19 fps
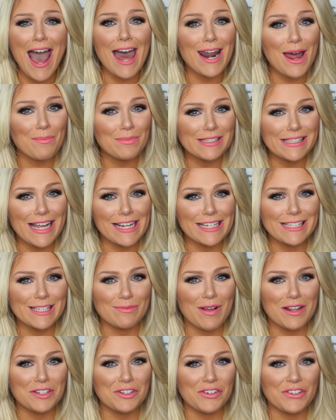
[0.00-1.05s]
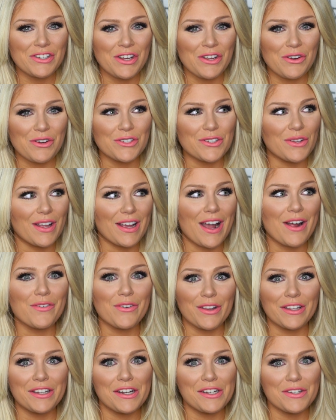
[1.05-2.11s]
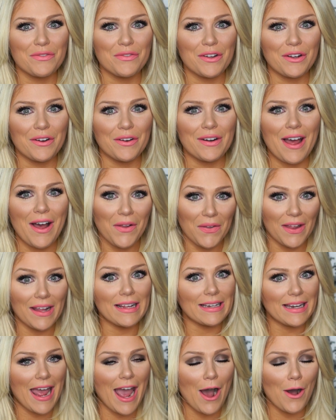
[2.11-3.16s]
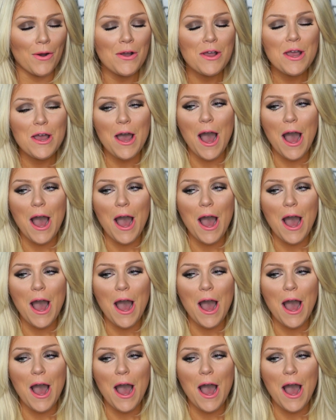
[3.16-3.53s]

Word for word: And I'm a second semester senior, so like I really need to figure it out like now.